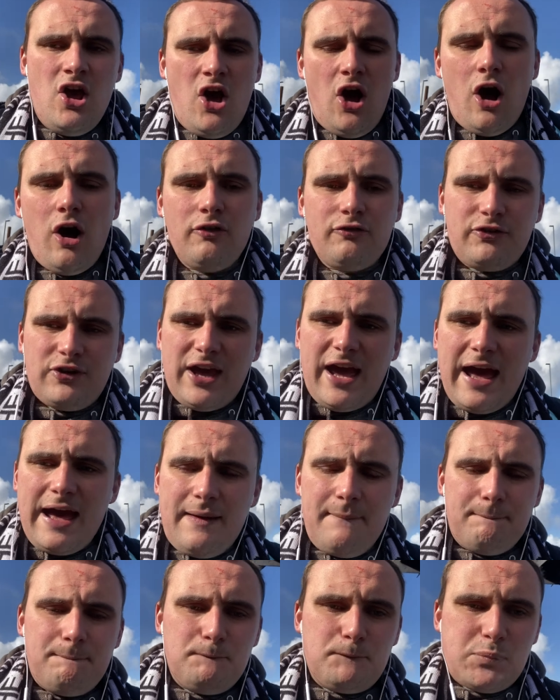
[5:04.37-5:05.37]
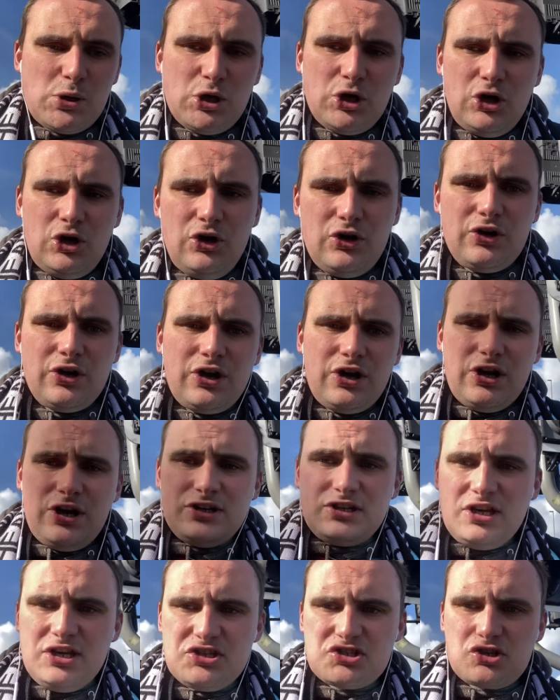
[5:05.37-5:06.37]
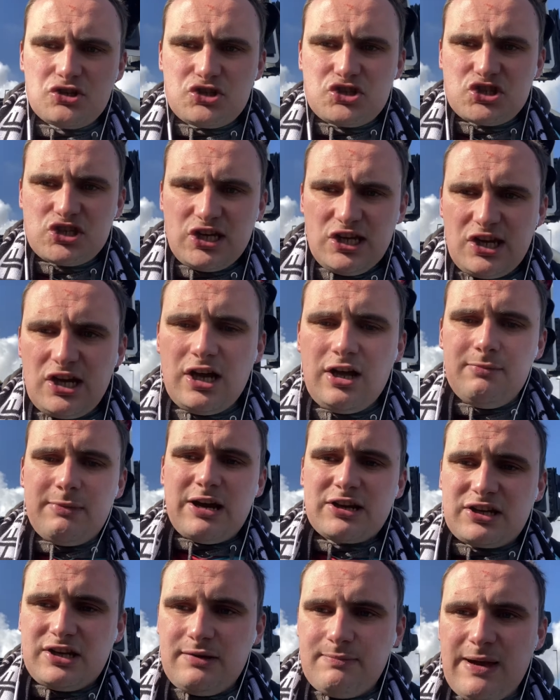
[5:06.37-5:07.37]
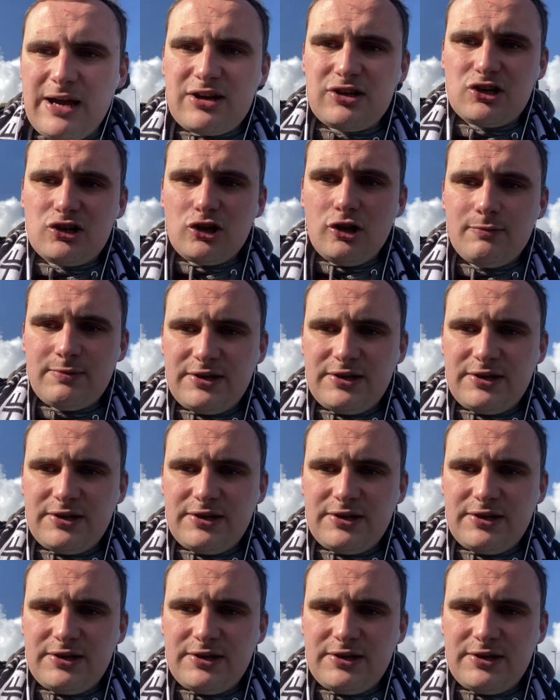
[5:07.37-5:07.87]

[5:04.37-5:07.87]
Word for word: of yet. But uh, it is good to see Carl Magnay back at the club,